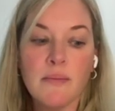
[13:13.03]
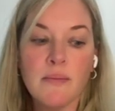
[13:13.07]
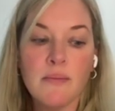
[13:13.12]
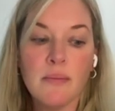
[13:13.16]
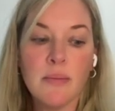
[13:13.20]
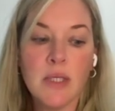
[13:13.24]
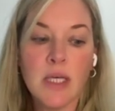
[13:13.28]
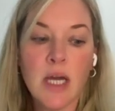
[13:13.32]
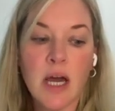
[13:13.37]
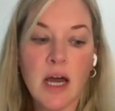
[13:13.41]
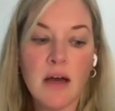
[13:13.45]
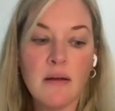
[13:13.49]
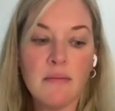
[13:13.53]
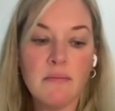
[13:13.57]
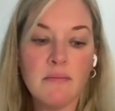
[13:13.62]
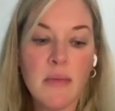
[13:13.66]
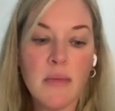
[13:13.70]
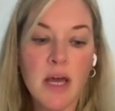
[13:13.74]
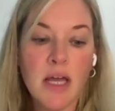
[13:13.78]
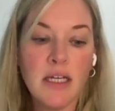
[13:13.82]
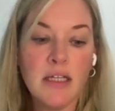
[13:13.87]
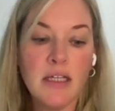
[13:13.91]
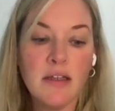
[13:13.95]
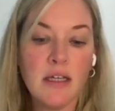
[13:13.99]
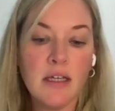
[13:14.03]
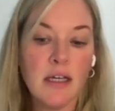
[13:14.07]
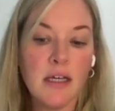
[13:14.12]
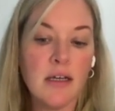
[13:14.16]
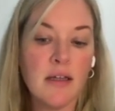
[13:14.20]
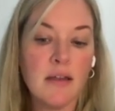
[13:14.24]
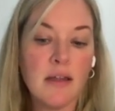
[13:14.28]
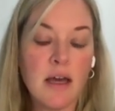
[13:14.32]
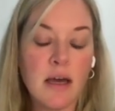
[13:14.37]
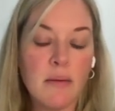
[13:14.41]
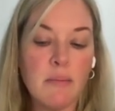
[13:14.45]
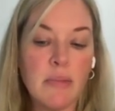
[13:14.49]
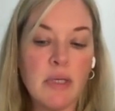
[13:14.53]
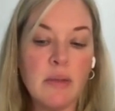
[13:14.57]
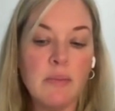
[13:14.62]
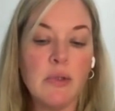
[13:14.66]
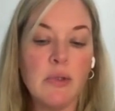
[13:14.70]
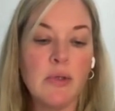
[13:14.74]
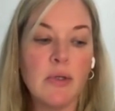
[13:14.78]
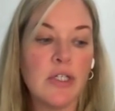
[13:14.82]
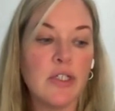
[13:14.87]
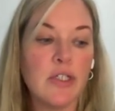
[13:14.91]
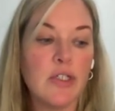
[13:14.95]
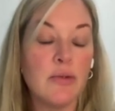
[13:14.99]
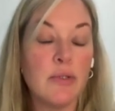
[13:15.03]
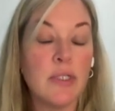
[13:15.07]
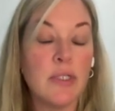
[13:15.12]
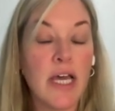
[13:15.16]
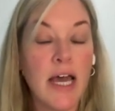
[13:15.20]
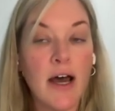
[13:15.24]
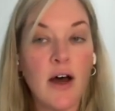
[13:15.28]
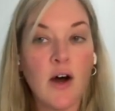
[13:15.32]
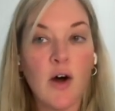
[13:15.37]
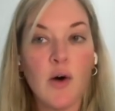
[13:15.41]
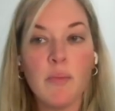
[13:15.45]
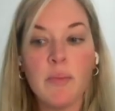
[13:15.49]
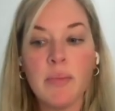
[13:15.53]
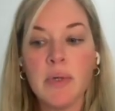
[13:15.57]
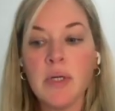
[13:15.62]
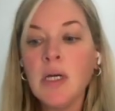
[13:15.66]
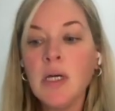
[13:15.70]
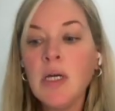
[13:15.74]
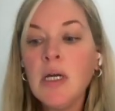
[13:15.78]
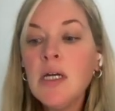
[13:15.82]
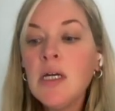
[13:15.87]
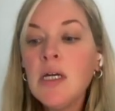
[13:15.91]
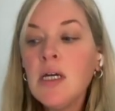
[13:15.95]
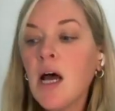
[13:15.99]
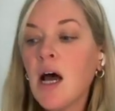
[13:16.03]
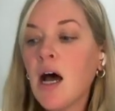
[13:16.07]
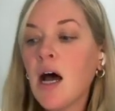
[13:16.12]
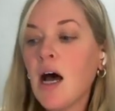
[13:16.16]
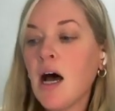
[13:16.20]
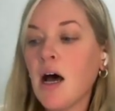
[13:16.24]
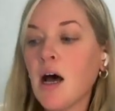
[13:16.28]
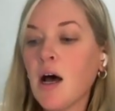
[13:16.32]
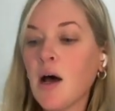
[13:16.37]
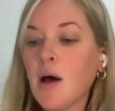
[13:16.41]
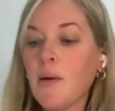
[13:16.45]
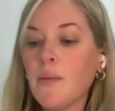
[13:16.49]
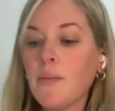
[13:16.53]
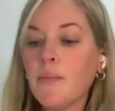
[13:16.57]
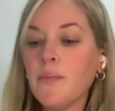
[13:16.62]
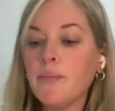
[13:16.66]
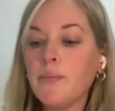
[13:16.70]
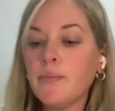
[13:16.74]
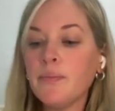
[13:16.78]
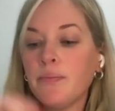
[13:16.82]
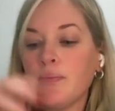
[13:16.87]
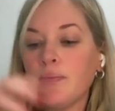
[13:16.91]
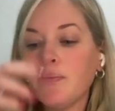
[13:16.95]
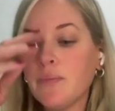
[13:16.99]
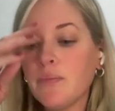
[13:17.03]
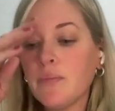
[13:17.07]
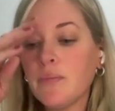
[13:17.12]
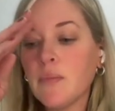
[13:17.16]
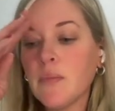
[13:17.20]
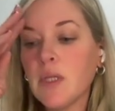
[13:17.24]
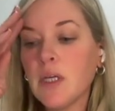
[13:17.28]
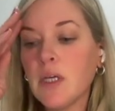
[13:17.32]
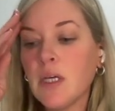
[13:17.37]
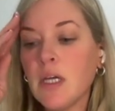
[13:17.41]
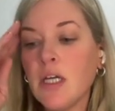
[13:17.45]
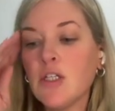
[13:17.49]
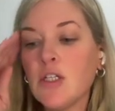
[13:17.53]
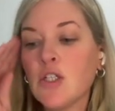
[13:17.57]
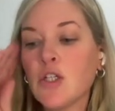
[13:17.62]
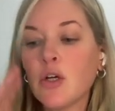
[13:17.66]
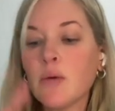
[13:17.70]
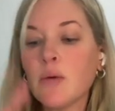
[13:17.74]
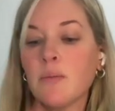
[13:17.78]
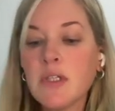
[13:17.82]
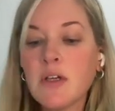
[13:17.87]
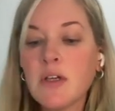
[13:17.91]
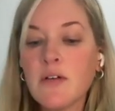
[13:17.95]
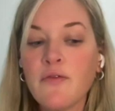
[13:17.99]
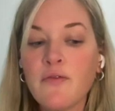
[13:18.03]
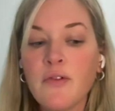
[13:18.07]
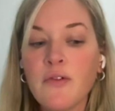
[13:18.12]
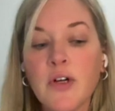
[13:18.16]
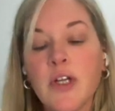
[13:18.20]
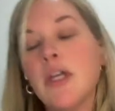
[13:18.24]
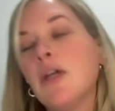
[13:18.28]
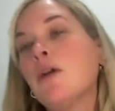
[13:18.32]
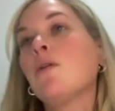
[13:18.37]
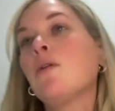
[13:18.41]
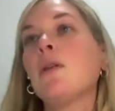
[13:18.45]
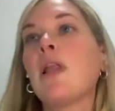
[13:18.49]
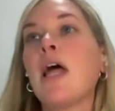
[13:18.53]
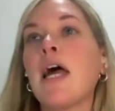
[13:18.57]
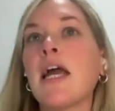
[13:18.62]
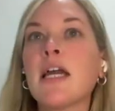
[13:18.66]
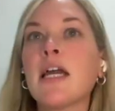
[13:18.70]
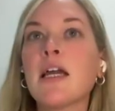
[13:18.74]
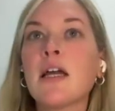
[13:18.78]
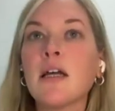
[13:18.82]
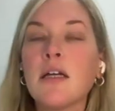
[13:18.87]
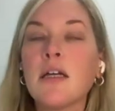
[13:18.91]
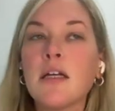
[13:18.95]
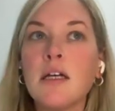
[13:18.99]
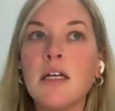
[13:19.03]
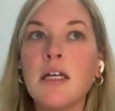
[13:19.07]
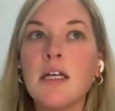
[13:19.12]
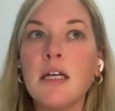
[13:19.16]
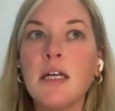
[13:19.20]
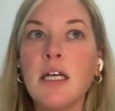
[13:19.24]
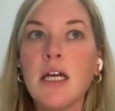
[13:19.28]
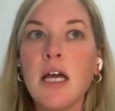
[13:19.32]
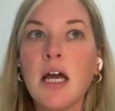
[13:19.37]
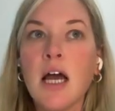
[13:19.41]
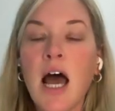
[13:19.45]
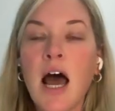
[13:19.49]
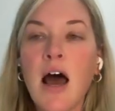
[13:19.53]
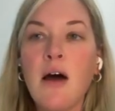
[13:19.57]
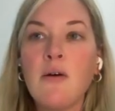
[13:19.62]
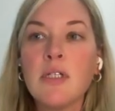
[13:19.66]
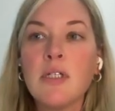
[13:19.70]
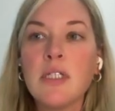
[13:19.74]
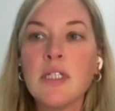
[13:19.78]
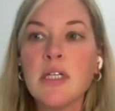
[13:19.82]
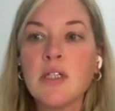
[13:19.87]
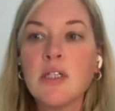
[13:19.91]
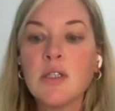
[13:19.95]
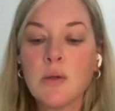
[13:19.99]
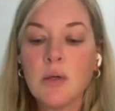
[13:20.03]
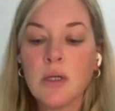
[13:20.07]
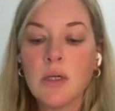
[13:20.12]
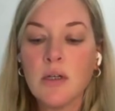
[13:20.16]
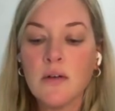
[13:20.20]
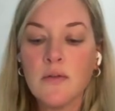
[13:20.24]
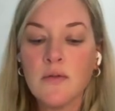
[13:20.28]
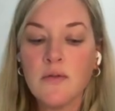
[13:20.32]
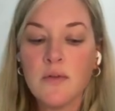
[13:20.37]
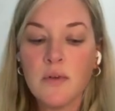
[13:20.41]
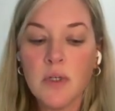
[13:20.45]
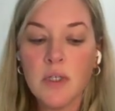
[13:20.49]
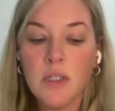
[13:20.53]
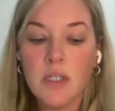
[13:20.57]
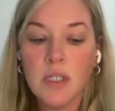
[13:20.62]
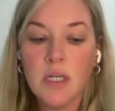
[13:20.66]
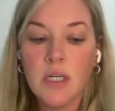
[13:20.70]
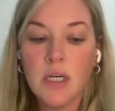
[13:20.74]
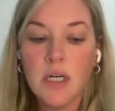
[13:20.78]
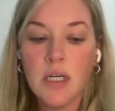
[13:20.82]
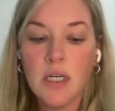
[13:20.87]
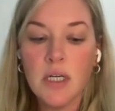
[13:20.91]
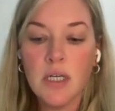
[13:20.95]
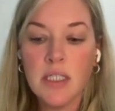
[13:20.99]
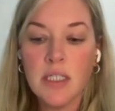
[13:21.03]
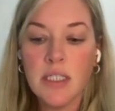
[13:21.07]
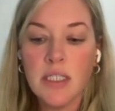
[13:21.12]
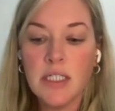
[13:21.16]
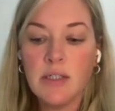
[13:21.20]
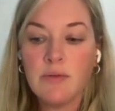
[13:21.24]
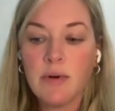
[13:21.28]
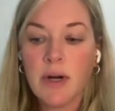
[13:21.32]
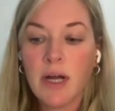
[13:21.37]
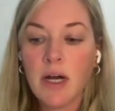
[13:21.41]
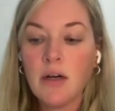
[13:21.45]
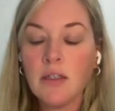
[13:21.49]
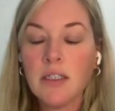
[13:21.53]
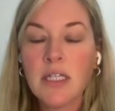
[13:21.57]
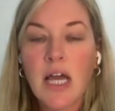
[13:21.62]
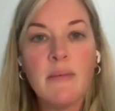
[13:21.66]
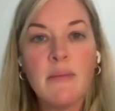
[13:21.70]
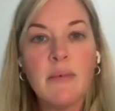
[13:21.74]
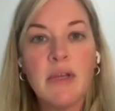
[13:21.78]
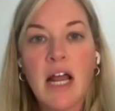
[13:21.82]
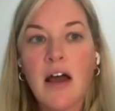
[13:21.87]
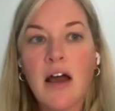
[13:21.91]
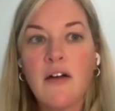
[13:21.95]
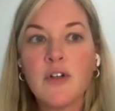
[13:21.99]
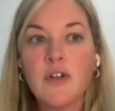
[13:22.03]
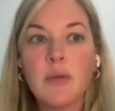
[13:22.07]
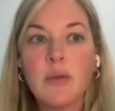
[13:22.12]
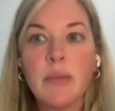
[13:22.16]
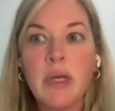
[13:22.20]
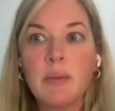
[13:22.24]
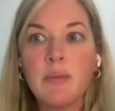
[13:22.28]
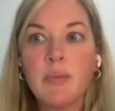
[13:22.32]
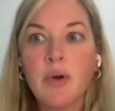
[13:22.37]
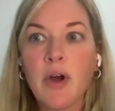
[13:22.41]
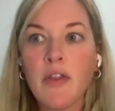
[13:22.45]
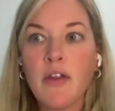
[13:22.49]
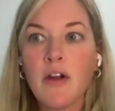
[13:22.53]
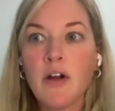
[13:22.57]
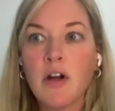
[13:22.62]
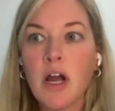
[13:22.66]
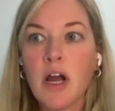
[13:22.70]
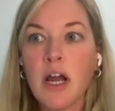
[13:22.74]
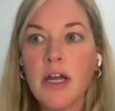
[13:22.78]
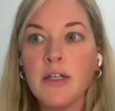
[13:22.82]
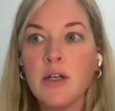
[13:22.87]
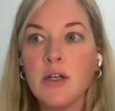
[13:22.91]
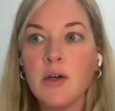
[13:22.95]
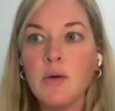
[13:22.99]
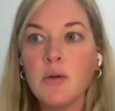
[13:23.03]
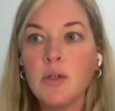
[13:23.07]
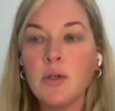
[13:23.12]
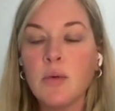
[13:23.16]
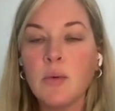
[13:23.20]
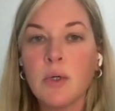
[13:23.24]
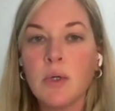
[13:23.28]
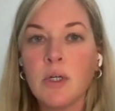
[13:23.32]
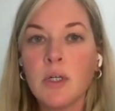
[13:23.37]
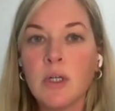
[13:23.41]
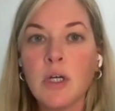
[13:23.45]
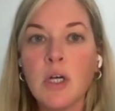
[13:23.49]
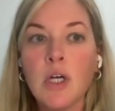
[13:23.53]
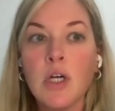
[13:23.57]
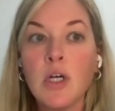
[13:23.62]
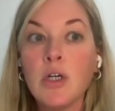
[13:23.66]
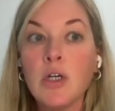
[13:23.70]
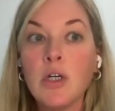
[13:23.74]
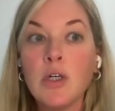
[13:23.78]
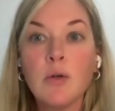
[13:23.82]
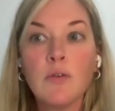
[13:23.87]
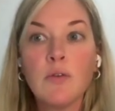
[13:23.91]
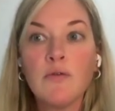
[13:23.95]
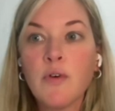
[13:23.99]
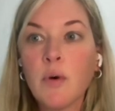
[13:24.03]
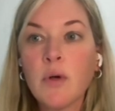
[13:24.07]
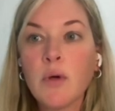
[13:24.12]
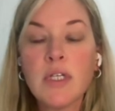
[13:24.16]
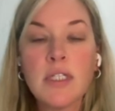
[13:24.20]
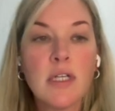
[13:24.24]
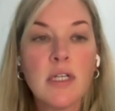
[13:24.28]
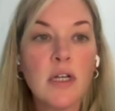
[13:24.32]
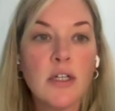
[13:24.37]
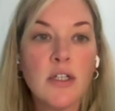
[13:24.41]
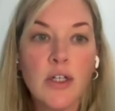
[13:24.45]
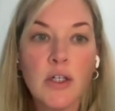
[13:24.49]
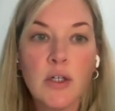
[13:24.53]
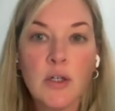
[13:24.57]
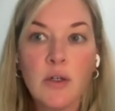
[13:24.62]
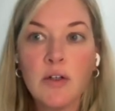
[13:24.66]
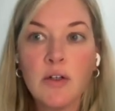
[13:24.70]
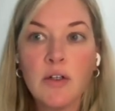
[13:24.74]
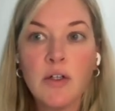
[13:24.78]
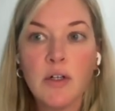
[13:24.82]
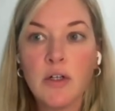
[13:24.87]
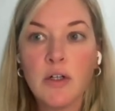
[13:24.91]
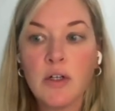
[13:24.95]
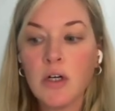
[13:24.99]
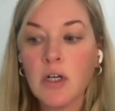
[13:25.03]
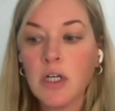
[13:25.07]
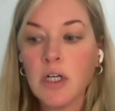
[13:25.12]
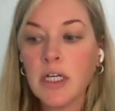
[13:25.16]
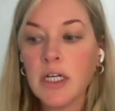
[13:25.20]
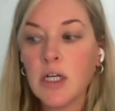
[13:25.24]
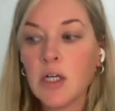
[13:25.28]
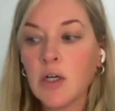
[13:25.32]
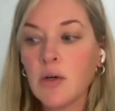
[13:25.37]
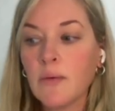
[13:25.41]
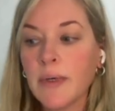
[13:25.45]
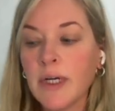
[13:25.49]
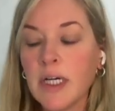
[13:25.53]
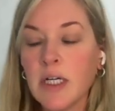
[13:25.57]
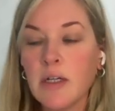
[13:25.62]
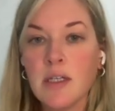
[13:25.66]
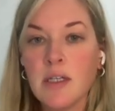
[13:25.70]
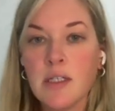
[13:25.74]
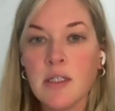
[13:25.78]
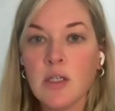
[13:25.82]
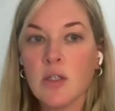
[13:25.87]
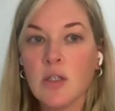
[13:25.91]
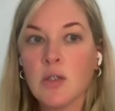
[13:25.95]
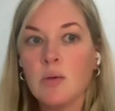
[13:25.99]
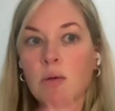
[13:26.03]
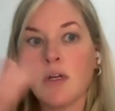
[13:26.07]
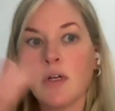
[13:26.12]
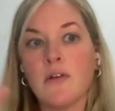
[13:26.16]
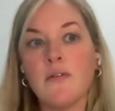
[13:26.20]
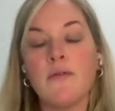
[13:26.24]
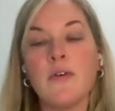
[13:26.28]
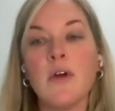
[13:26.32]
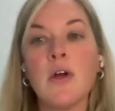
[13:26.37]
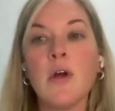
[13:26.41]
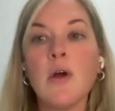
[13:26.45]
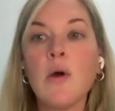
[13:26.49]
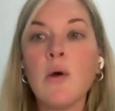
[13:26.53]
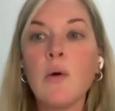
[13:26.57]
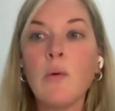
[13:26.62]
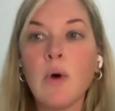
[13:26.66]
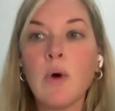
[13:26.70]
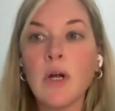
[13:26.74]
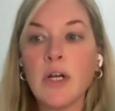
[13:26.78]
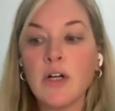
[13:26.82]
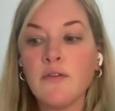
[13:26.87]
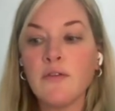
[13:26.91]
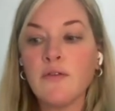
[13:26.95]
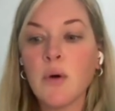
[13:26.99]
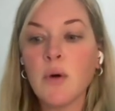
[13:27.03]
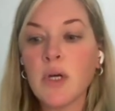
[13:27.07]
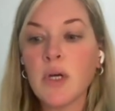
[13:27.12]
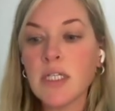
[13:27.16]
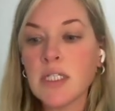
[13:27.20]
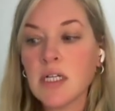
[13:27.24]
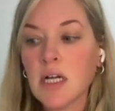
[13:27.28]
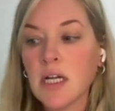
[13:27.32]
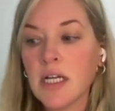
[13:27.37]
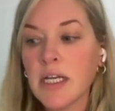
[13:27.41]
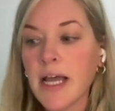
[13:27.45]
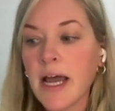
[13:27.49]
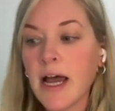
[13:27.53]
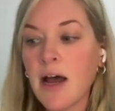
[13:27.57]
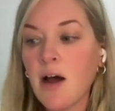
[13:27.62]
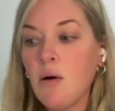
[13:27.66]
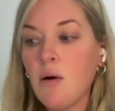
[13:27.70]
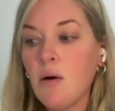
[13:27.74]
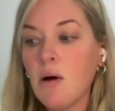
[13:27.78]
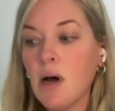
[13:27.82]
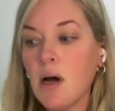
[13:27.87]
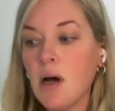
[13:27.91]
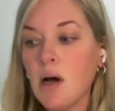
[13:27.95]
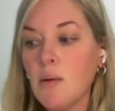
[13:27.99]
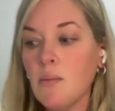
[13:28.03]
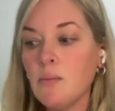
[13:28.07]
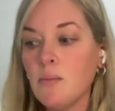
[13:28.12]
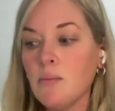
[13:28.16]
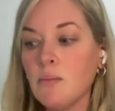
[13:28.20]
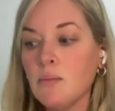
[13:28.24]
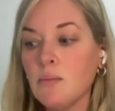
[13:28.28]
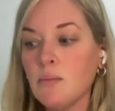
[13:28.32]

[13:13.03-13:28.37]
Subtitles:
yeah, anything that people can do to help. Um, in terms of for you, like, how is this sort of derailed? I mean, after Big Brother, I know you were focused on your cooking career. This is sort of what you're focused on now.